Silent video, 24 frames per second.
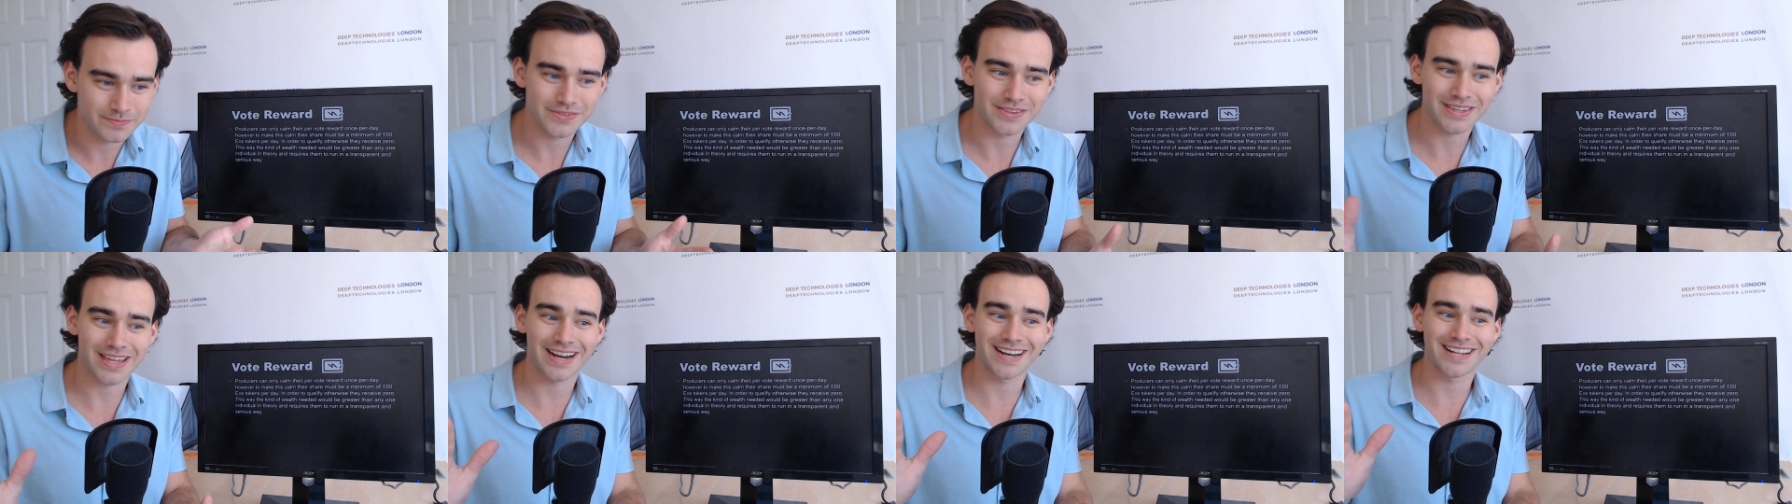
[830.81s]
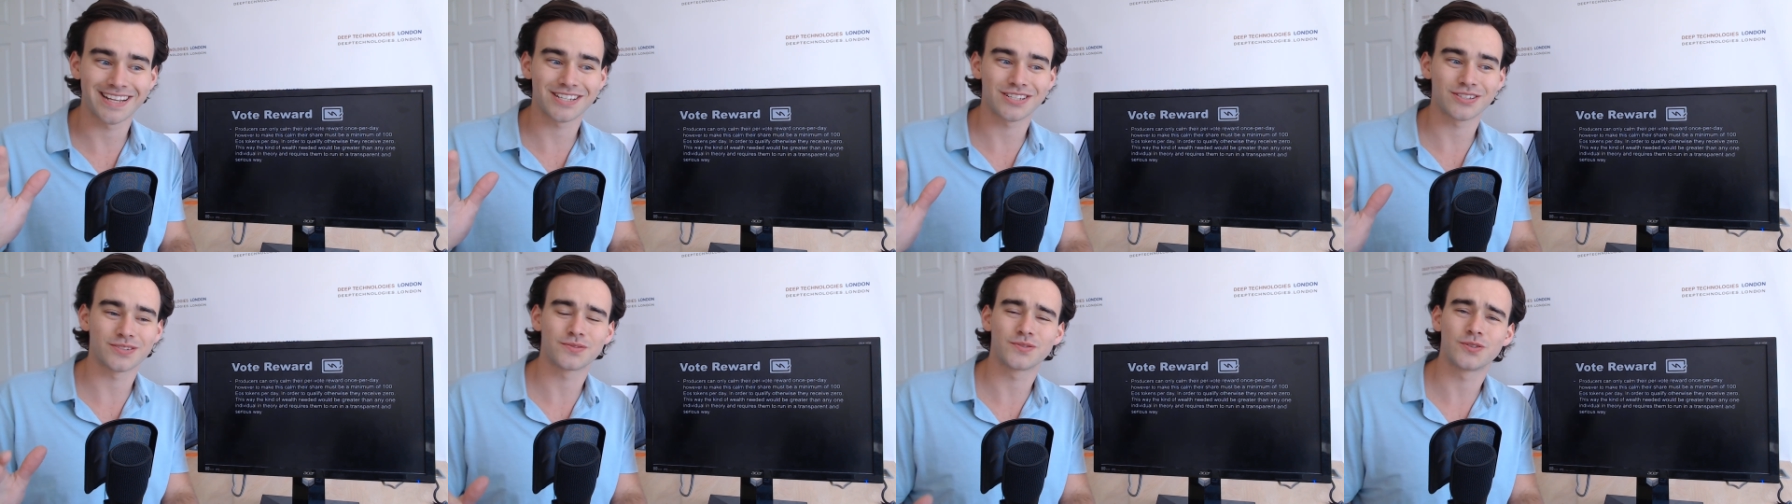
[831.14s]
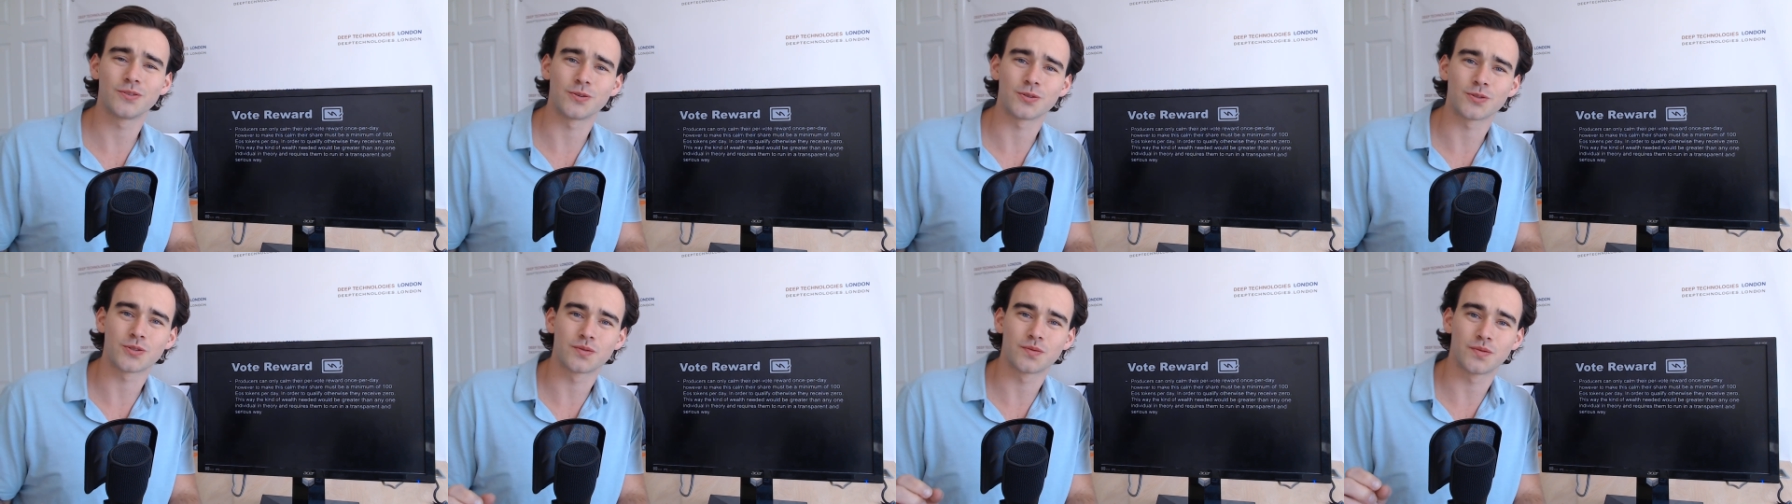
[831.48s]
That is of
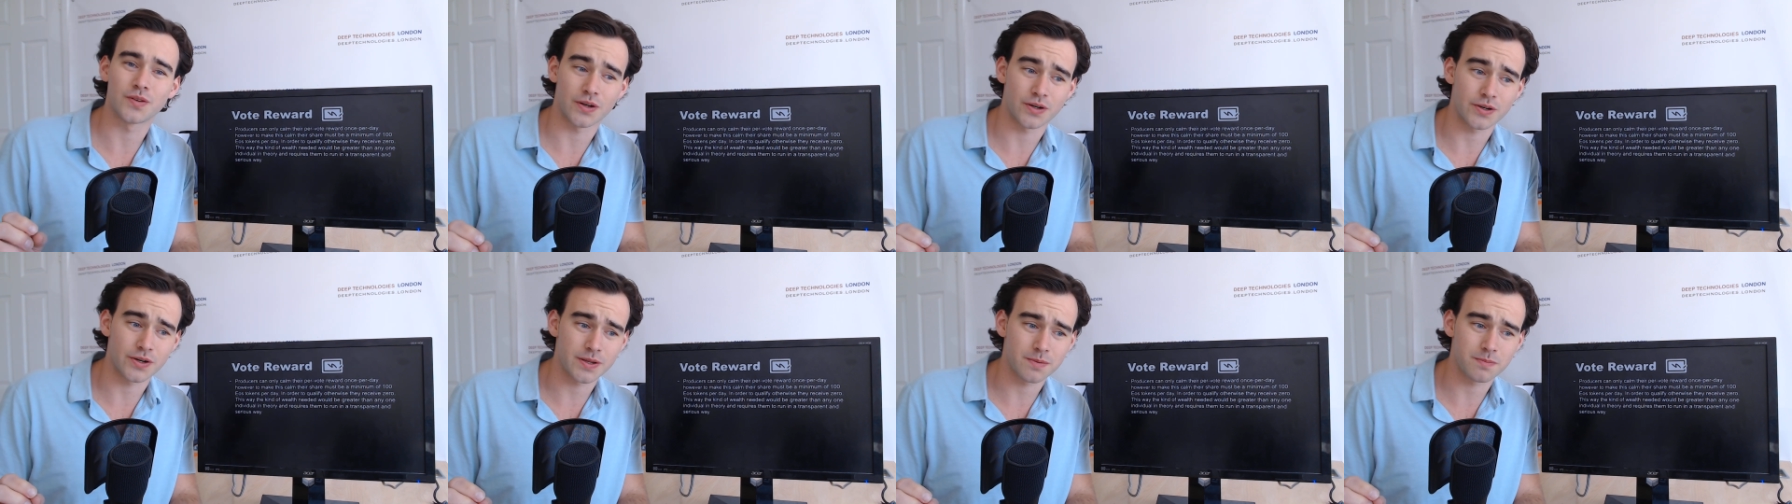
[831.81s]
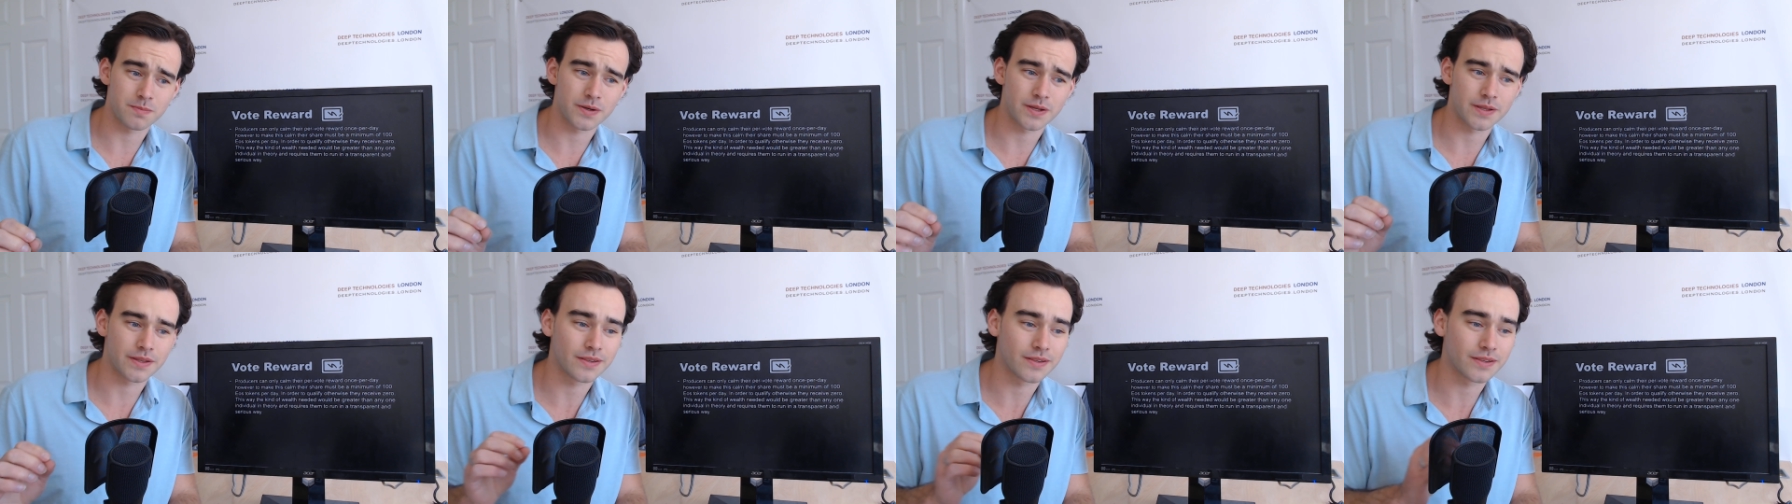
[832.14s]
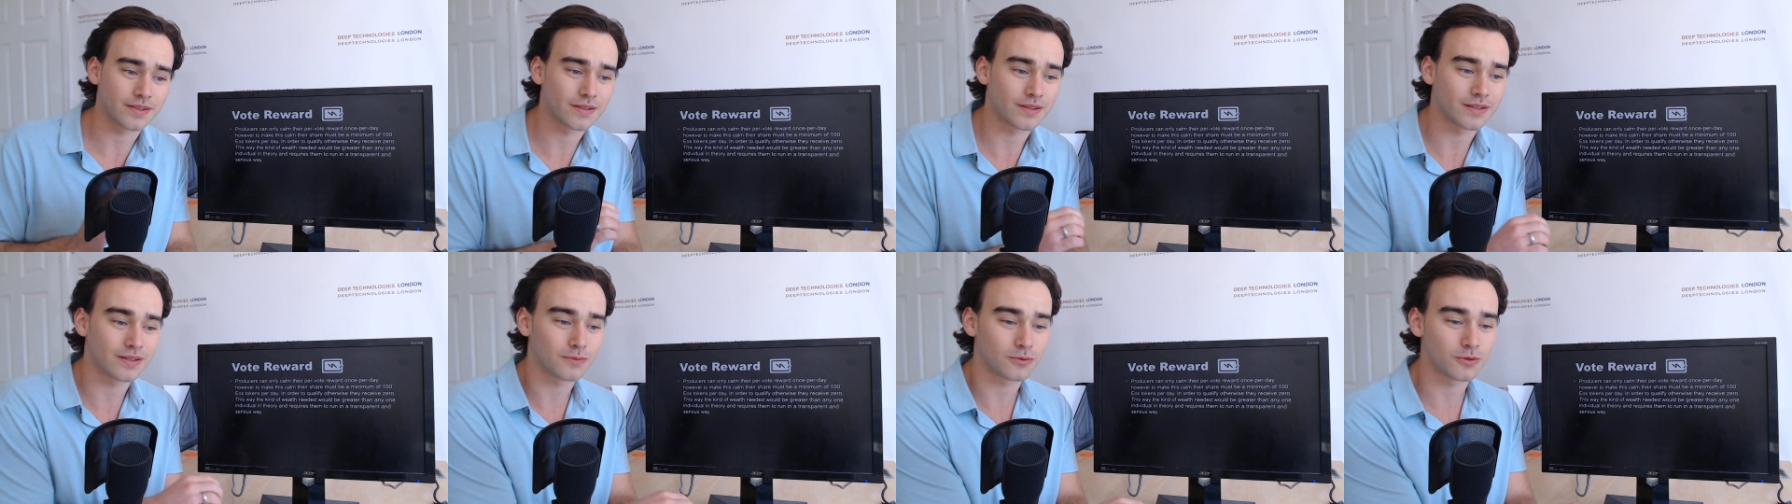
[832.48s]
course theory, but
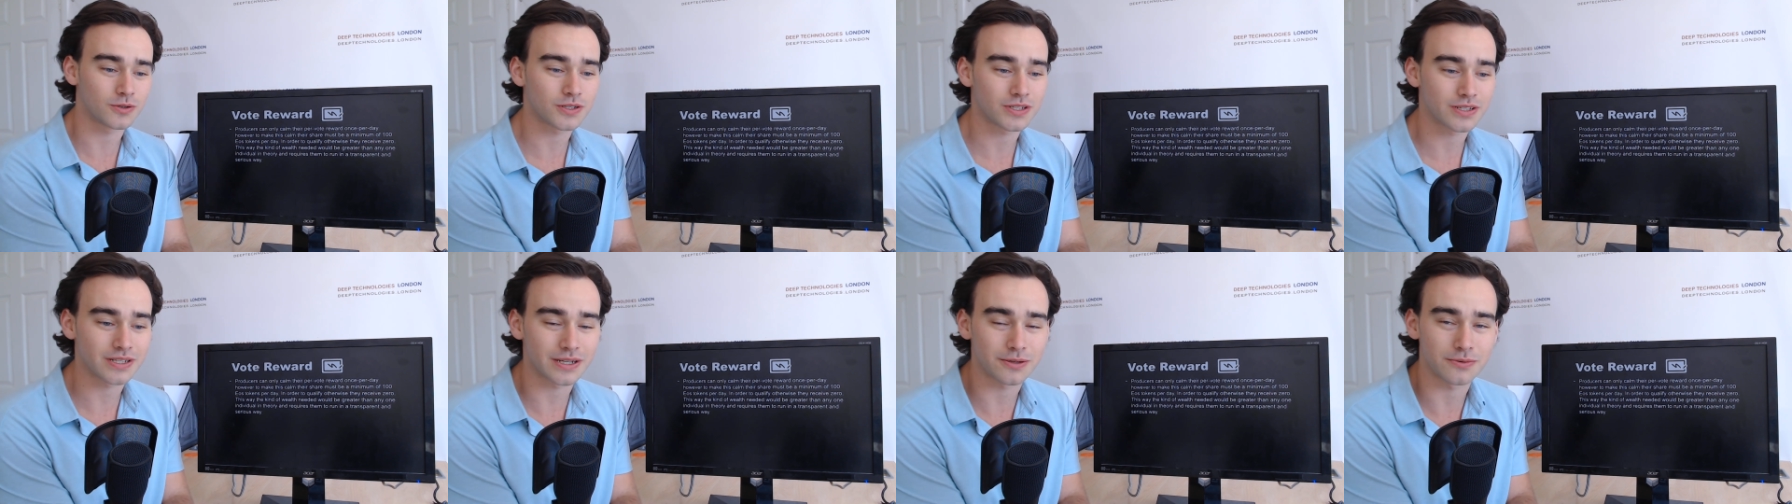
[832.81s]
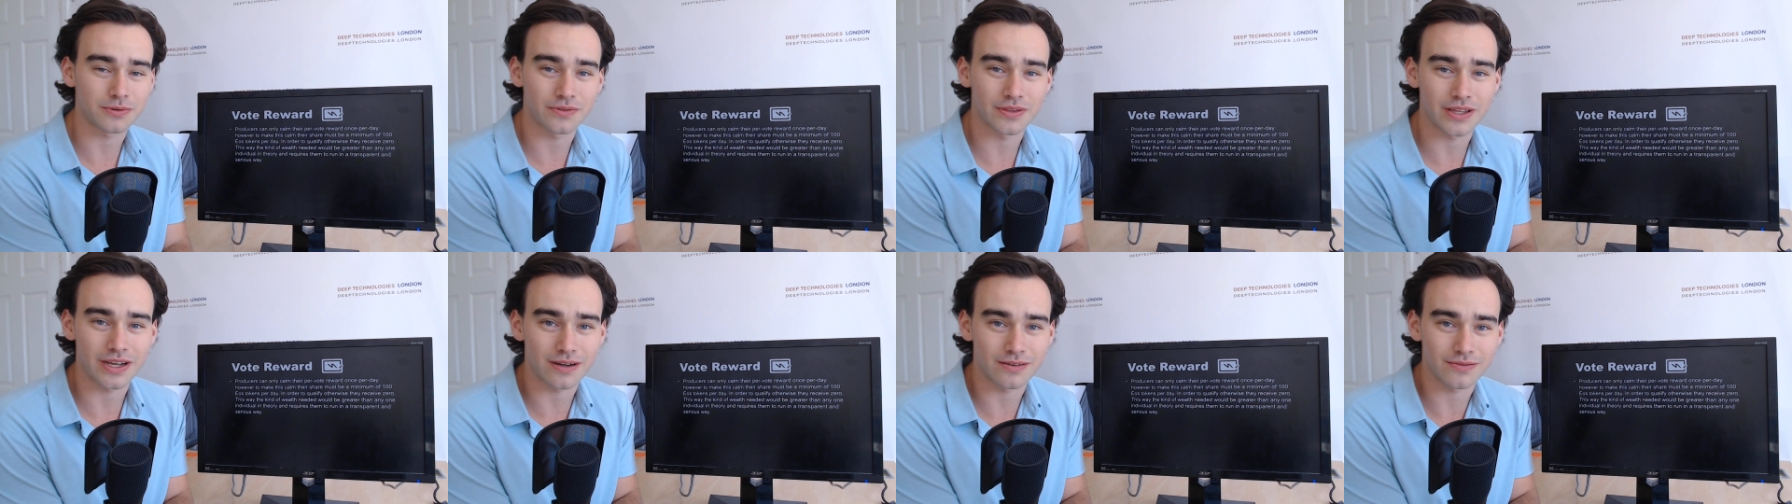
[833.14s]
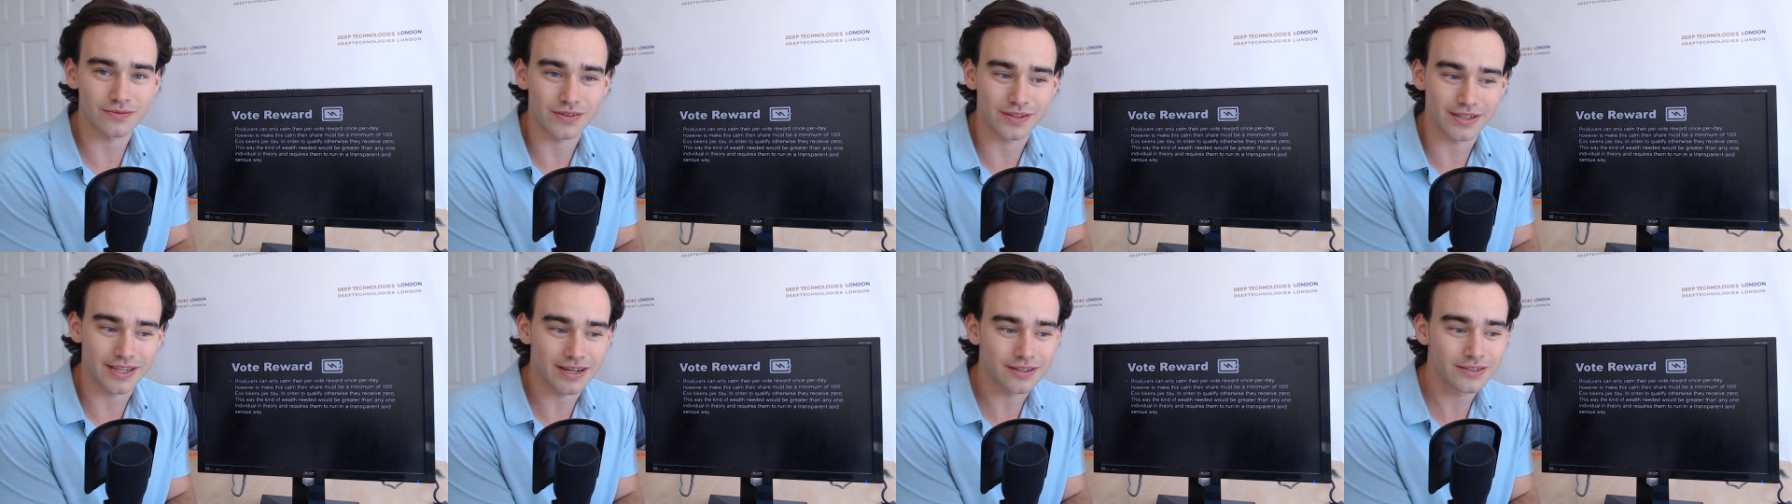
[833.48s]
we'll stick with that
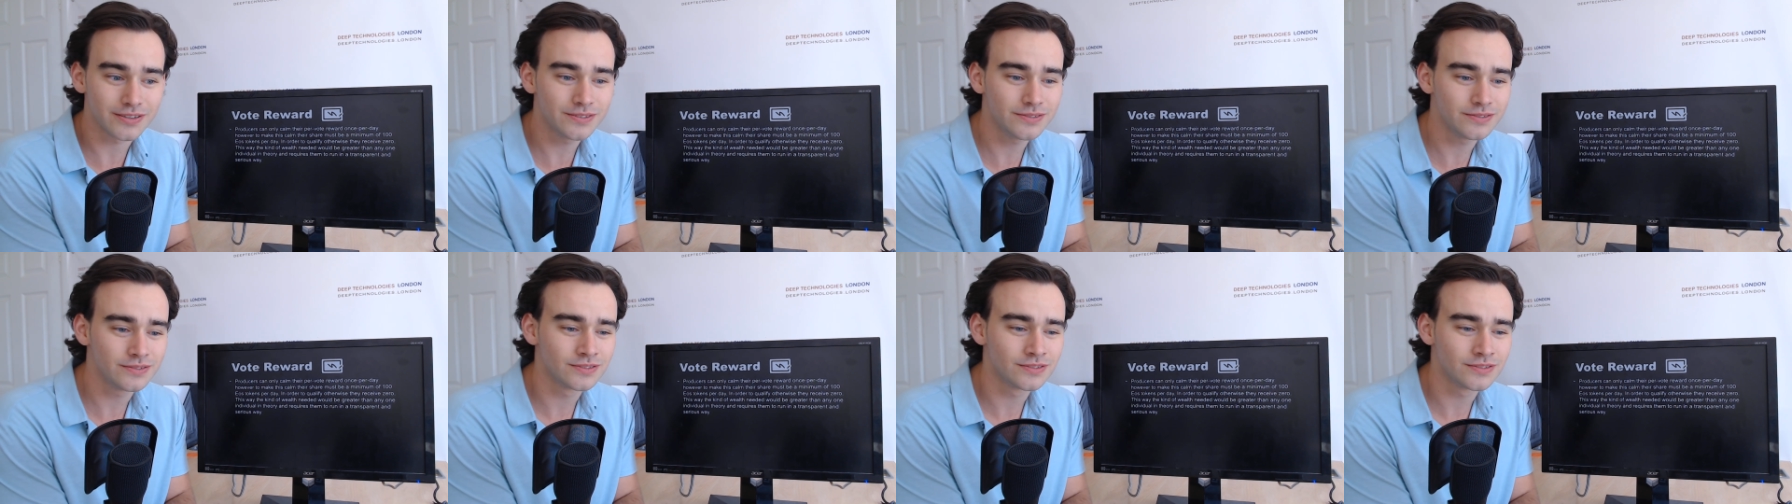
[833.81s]
for now.